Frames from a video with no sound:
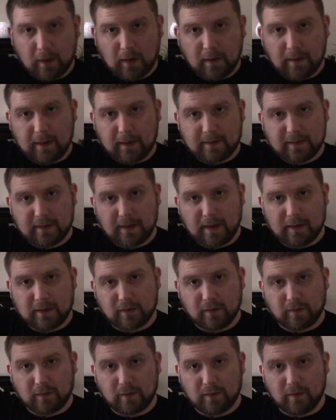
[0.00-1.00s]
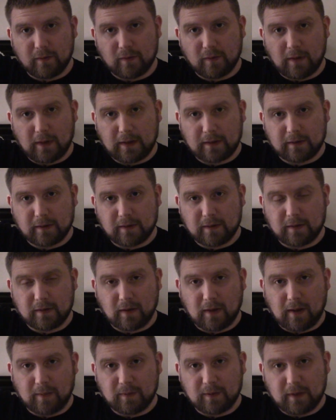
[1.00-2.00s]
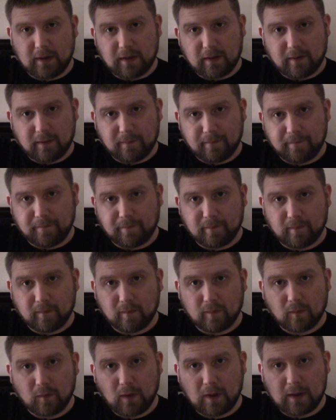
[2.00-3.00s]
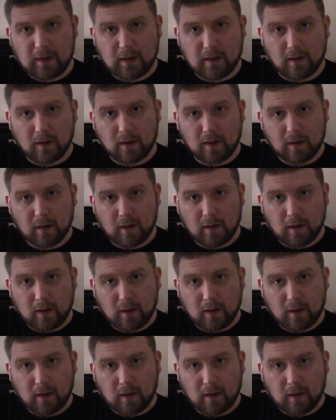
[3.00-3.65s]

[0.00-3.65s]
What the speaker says: And that sagittal suture actually stops like right here.